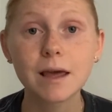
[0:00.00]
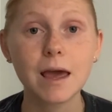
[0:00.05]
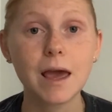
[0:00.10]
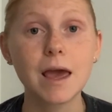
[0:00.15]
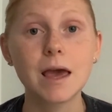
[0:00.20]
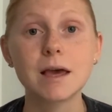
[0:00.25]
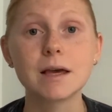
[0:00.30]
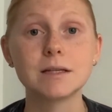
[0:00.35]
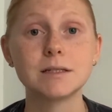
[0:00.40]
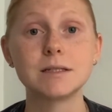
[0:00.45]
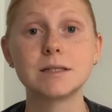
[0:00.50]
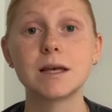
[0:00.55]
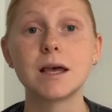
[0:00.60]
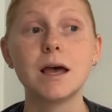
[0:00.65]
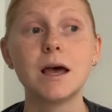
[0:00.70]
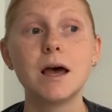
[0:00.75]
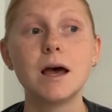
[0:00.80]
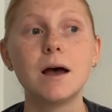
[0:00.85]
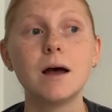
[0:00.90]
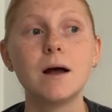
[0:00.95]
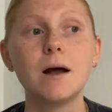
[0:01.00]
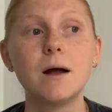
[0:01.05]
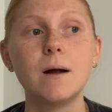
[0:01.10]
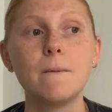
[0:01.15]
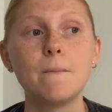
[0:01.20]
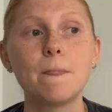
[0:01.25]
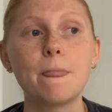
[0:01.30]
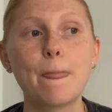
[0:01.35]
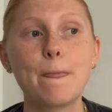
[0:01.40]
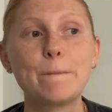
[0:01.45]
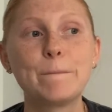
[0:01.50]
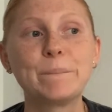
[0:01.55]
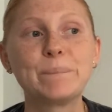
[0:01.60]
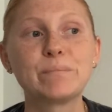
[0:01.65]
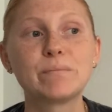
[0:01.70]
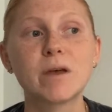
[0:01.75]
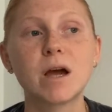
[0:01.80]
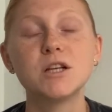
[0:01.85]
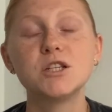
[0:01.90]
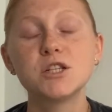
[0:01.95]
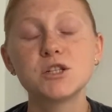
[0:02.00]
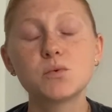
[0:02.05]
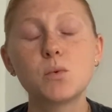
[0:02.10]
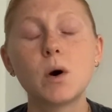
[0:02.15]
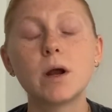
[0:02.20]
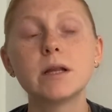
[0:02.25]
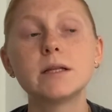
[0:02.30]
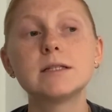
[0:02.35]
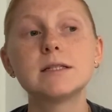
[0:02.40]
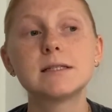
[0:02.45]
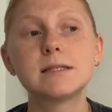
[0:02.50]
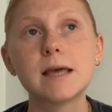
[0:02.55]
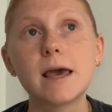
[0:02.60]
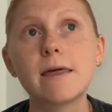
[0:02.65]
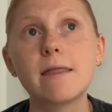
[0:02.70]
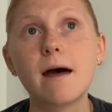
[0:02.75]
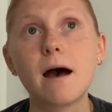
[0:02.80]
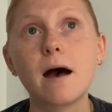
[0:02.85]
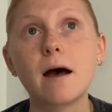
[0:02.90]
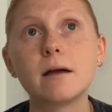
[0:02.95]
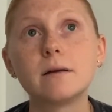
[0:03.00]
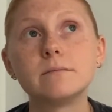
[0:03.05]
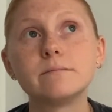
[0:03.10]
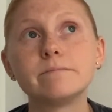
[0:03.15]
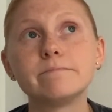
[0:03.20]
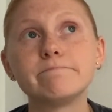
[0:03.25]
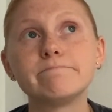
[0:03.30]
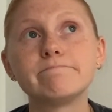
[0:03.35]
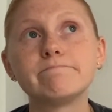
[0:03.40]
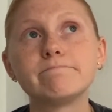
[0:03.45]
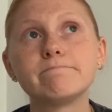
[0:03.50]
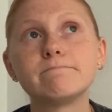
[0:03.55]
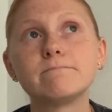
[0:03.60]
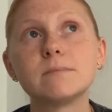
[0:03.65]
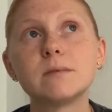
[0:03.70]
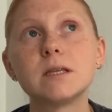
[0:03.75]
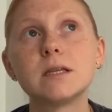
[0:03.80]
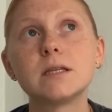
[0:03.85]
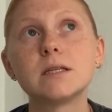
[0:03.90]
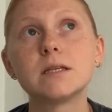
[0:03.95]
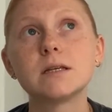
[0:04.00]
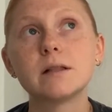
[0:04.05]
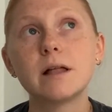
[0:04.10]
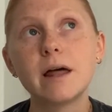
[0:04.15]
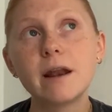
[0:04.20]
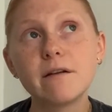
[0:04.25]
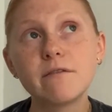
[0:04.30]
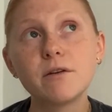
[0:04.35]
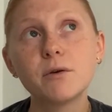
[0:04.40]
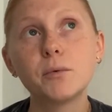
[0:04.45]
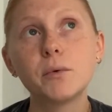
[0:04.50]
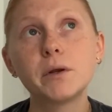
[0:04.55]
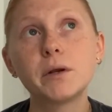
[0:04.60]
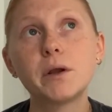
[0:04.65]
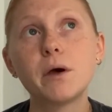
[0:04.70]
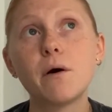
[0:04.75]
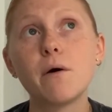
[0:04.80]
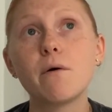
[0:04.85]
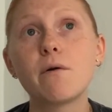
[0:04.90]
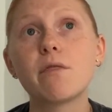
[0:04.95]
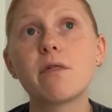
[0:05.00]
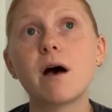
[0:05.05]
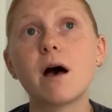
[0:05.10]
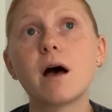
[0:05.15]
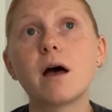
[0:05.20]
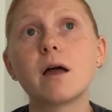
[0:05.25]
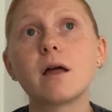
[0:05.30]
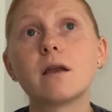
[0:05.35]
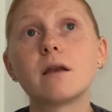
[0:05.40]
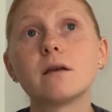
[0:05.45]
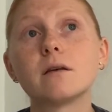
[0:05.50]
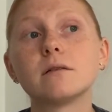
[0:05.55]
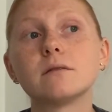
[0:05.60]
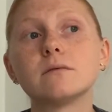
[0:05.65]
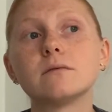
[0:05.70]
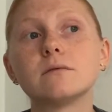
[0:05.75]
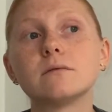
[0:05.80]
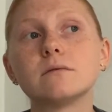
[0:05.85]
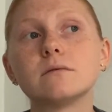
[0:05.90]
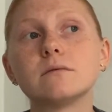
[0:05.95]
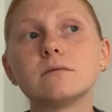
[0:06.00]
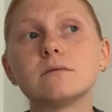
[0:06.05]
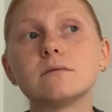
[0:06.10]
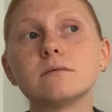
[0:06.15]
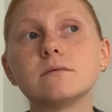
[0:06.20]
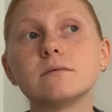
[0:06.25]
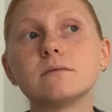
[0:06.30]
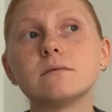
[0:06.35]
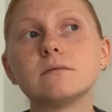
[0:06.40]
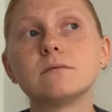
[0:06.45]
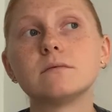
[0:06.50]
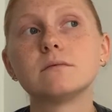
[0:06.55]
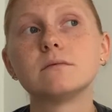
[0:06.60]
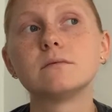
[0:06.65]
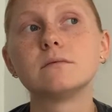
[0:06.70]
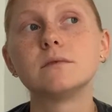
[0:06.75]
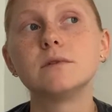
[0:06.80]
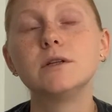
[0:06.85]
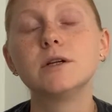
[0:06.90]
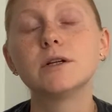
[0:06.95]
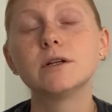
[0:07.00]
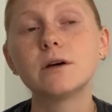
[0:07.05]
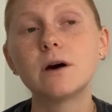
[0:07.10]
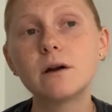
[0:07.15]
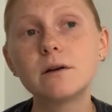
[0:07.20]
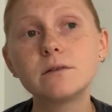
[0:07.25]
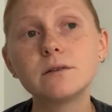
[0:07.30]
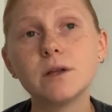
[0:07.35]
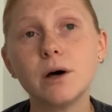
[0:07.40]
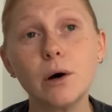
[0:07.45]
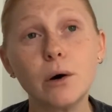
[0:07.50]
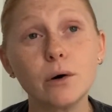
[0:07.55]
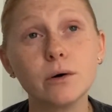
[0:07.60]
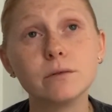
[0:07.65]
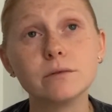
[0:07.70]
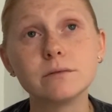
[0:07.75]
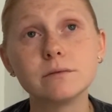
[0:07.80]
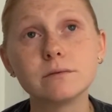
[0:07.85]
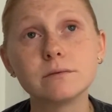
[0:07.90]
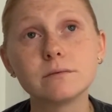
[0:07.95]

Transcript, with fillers: And I just wanted to say that to let everyone know that you're not alone